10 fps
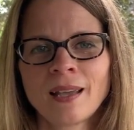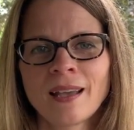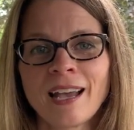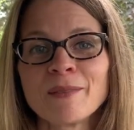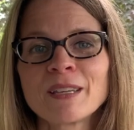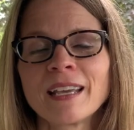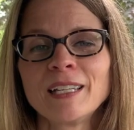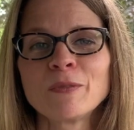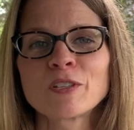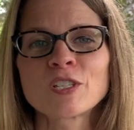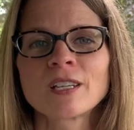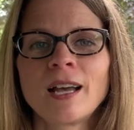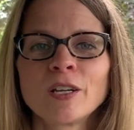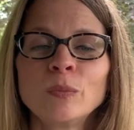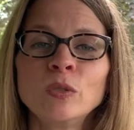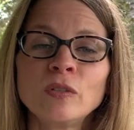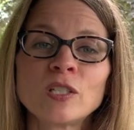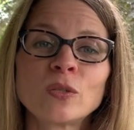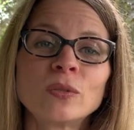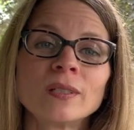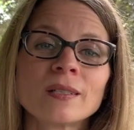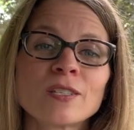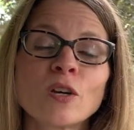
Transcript: I'm Kelly with Chicago Movie Tours.